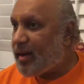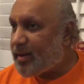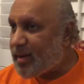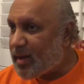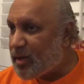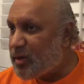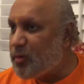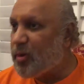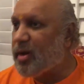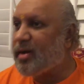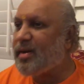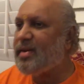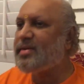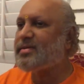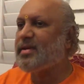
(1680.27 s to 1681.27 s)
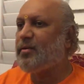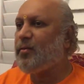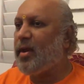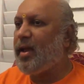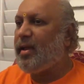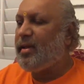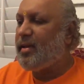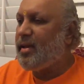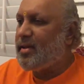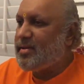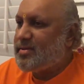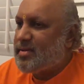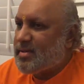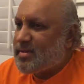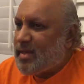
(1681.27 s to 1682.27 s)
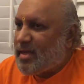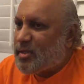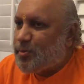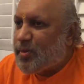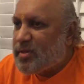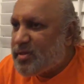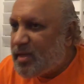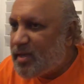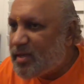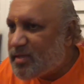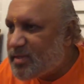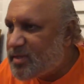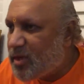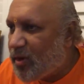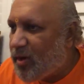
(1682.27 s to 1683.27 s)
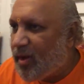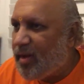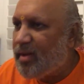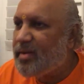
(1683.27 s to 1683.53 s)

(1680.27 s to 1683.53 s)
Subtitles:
attract your attention. Why? It is just expressing its joy.